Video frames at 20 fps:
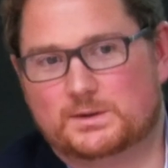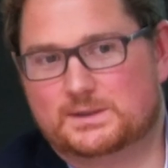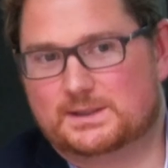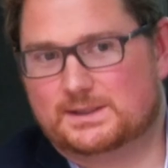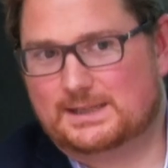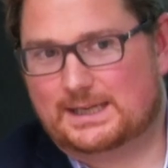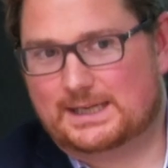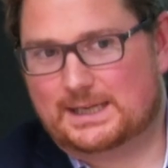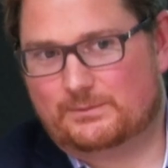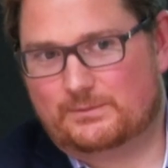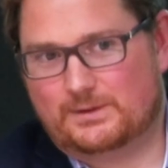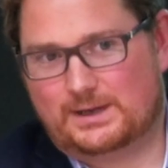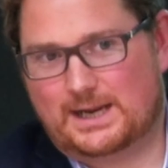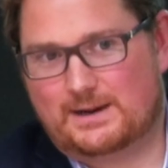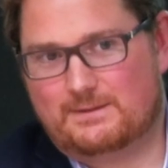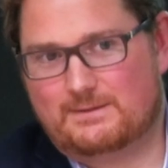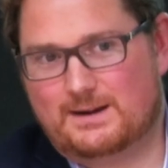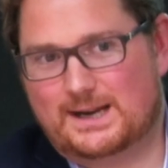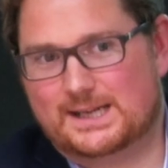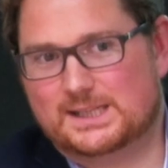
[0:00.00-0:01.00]
wants to stand up for
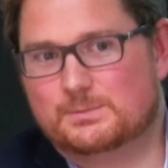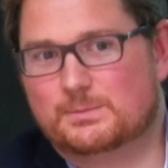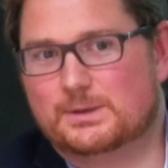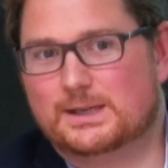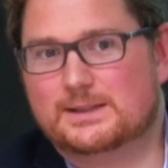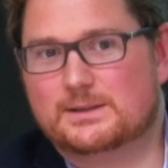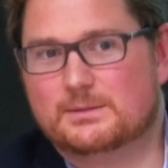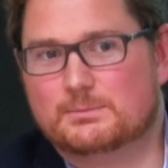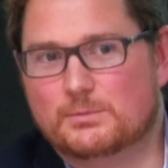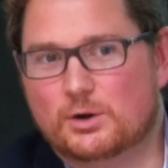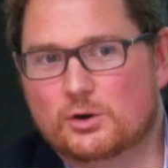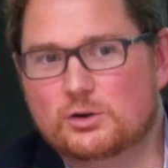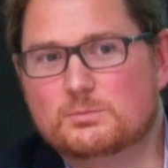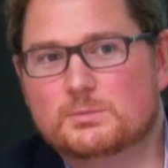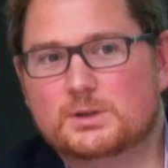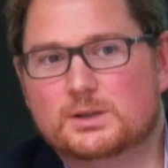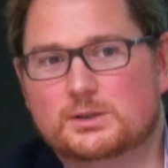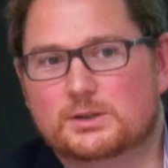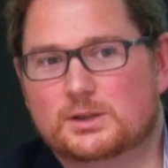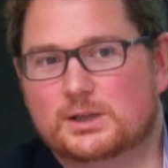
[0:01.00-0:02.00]
gay rights, but in the
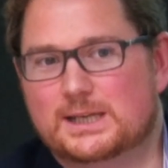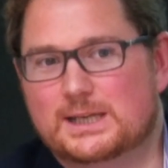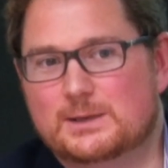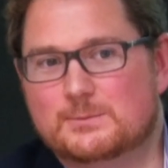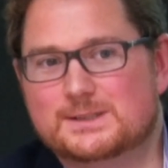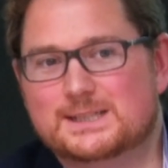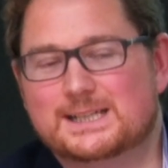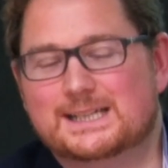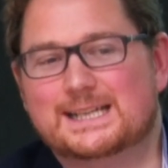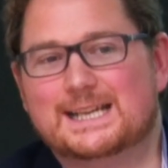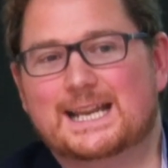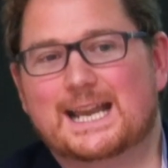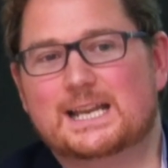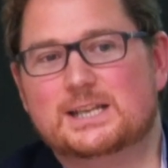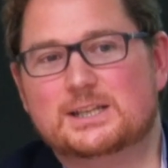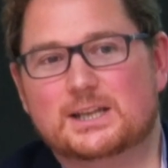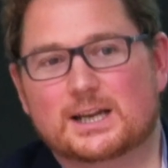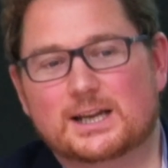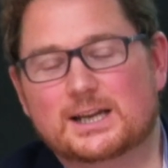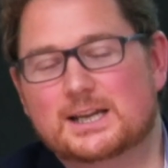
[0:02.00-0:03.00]
moment that he was in
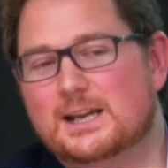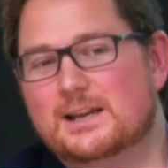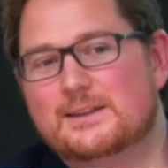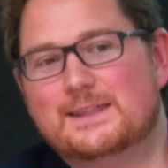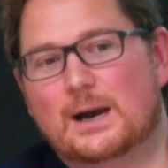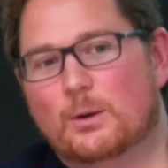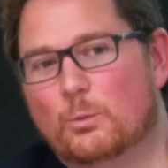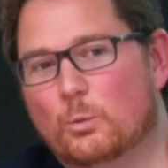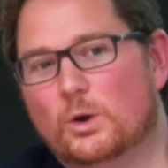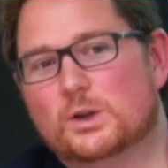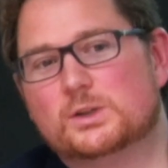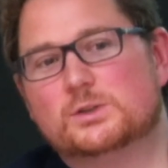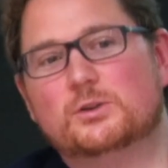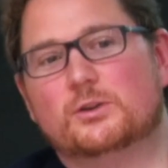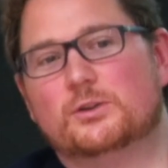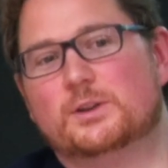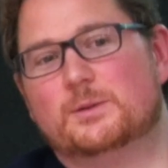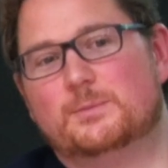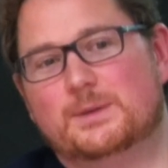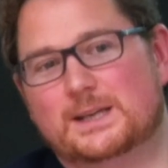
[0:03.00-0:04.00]
Kenya, that was
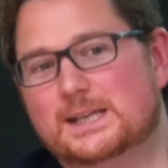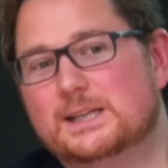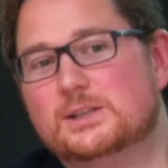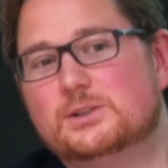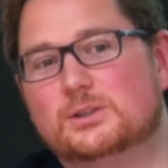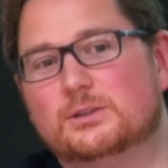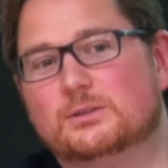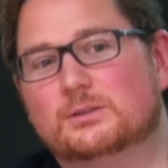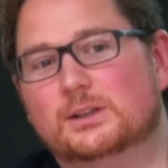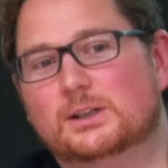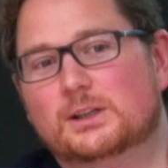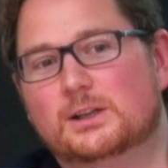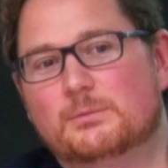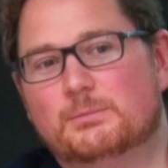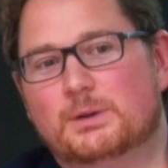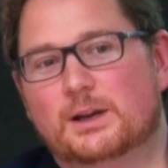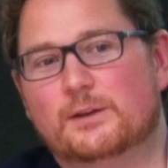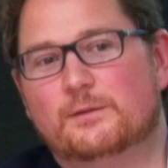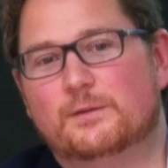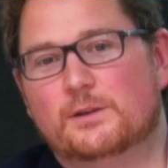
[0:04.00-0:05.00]
not the big issue.
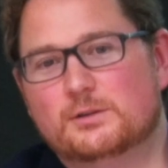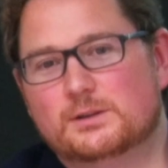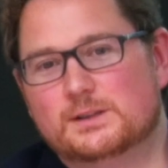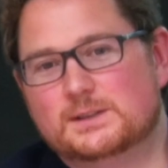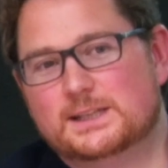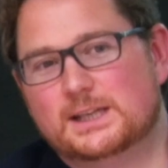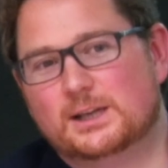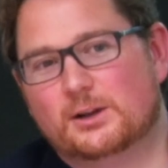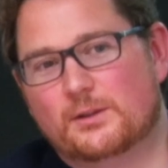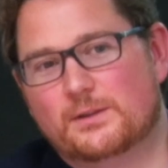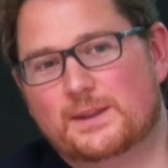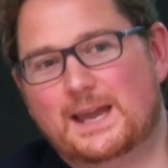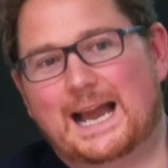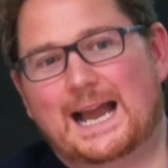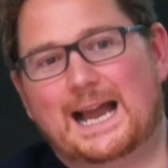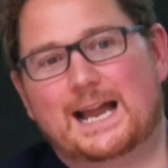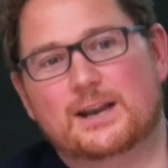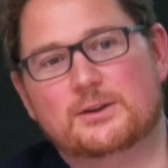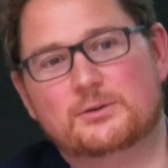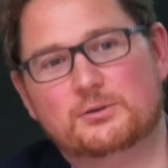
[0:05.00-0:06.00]
By focusing on
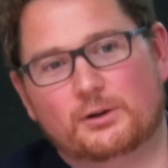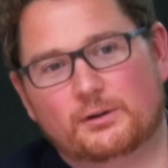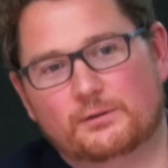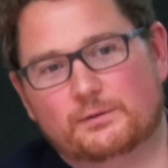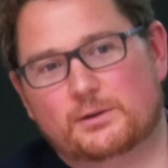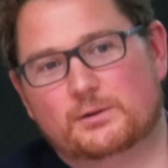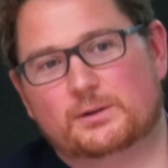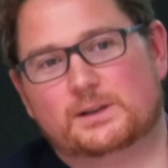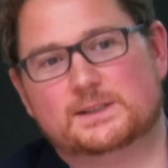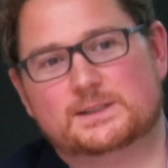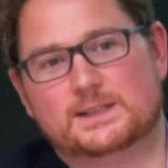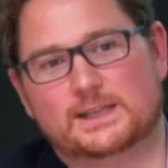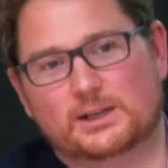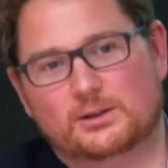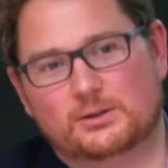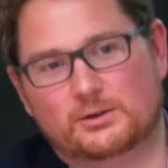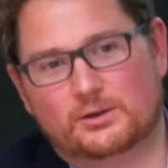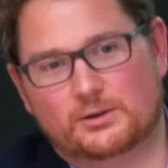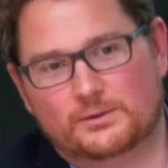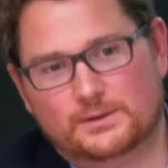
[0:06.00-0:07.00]
that and not
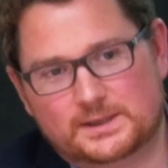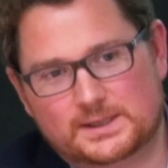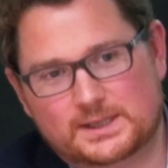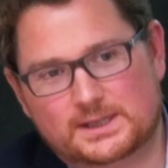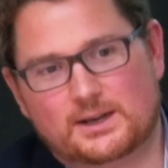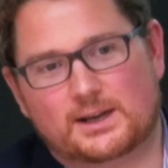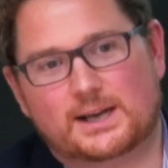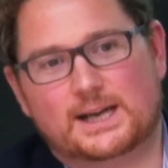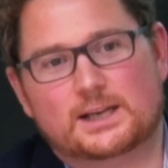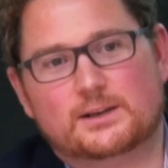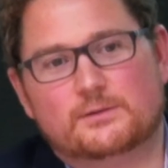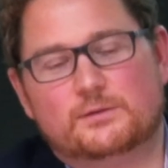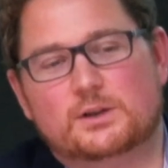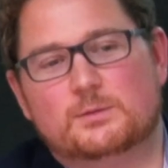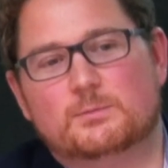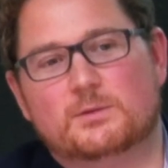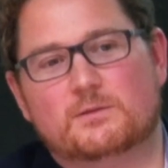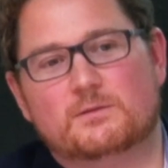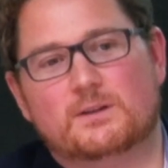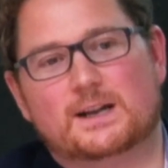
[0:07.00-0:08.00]
focusing on the denial of
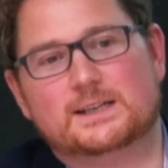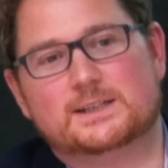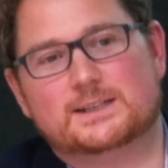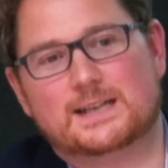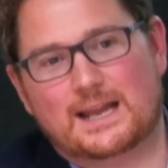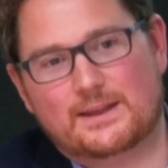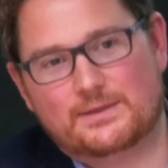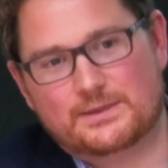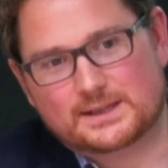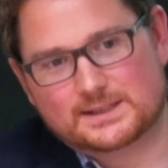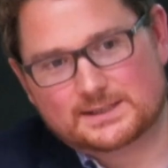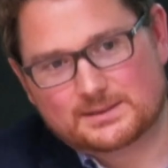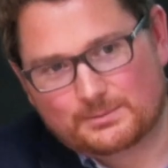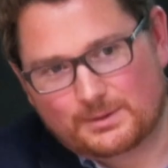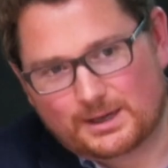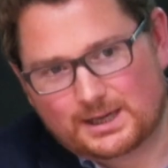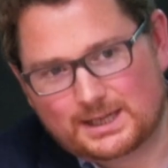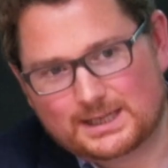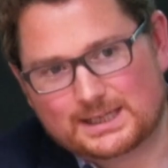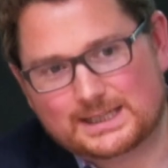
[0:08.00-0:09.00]
human rights to ethnic
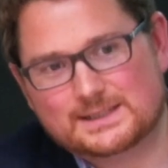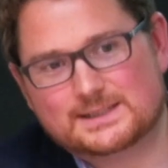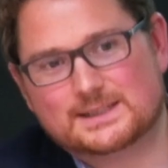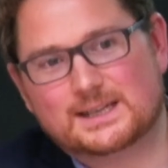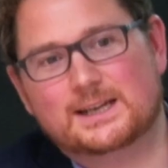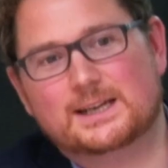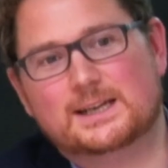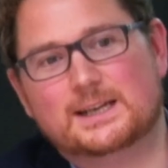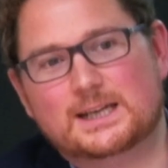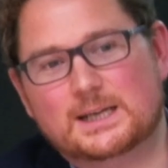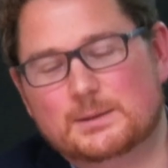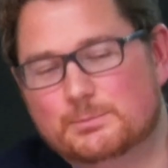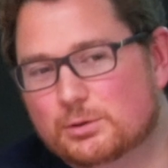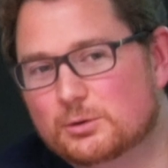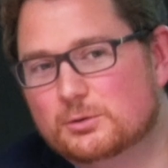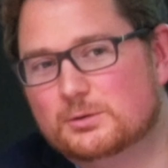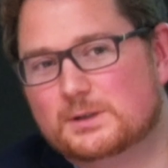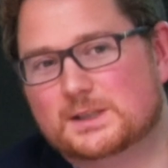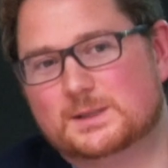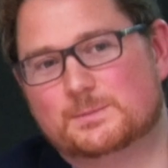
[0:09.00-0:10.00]
Somalis, he
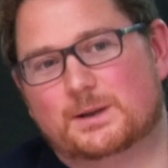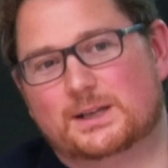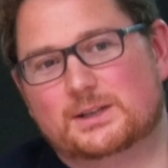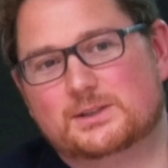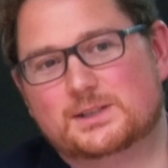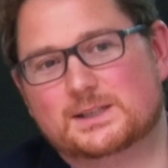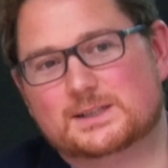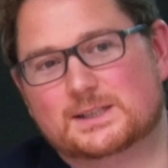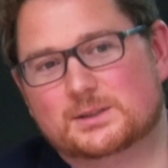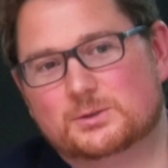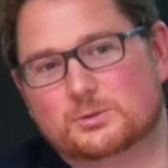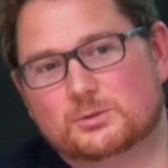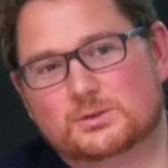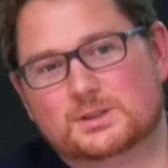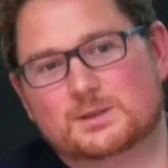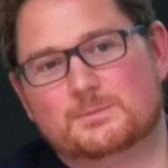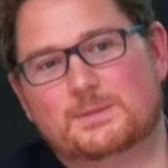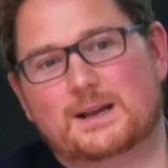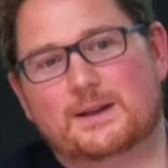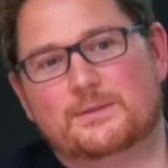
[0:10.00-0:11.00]
pulled his punches and
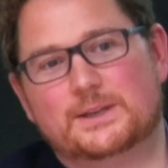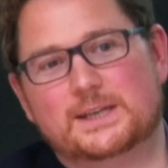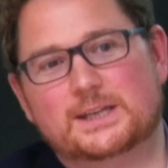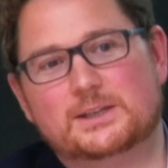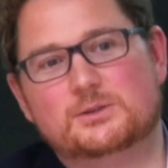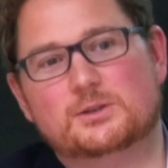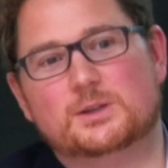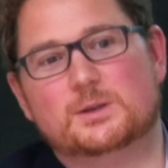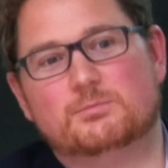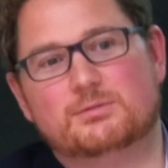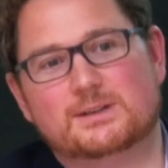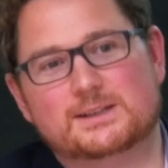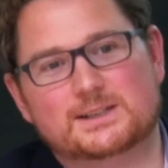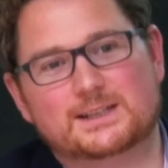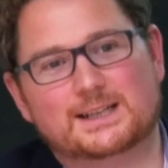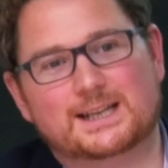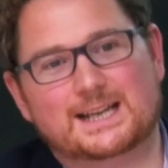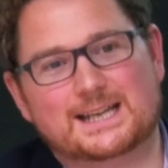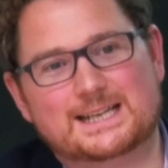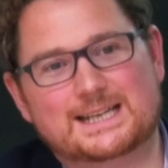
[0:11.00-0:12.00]
talked about the issue that
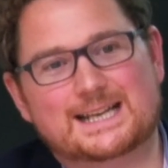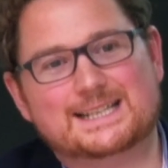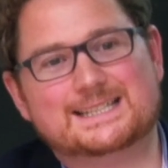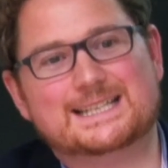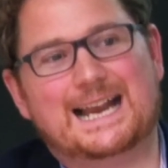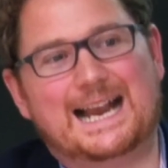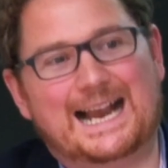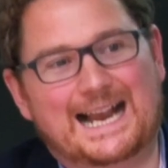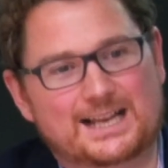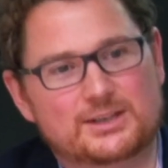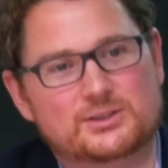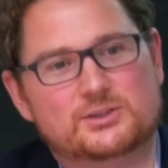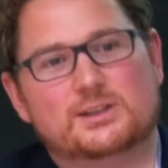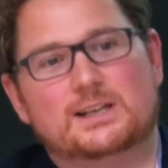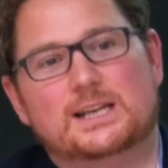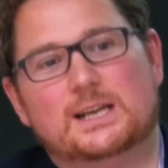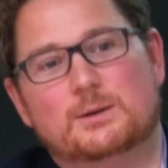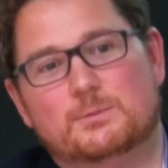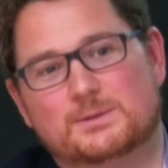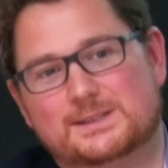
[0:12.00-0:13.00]
President Kenyatta
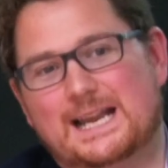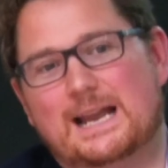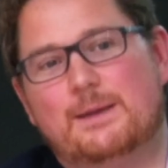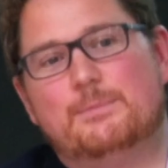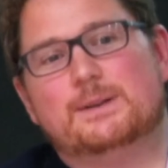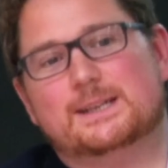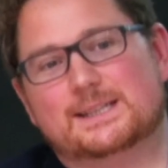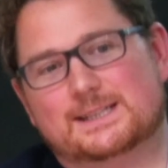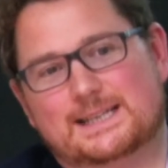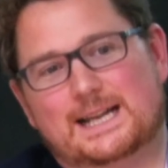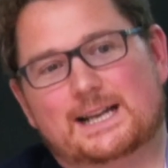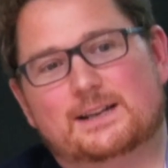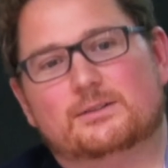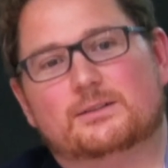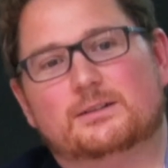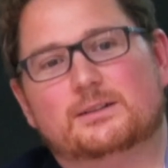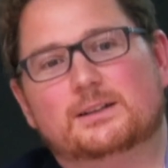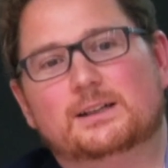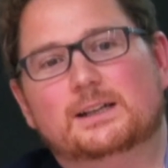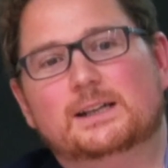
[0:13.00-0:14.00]
actually was happy to stand
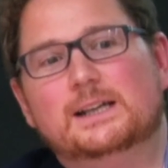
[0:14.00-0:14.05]
on.